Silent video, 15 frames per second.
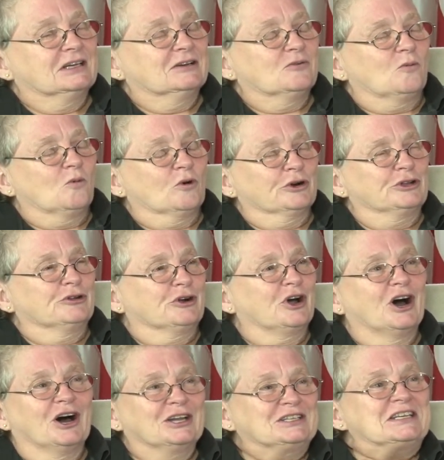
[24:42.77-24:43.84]
work your
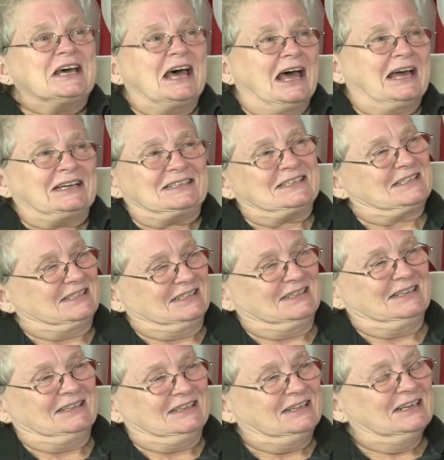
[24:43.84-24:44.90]
contacts
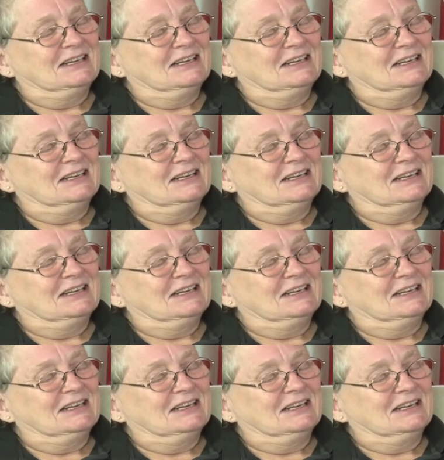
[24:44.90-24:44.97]
and